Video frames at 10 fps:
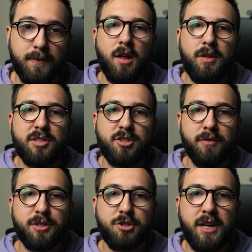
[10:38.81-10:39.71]
Now, these
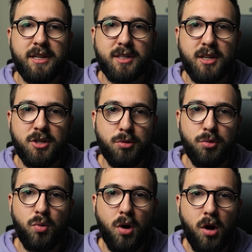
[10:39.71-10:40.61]
service chains can
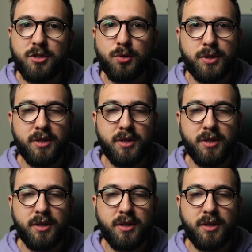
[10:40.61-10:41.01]
do all sorts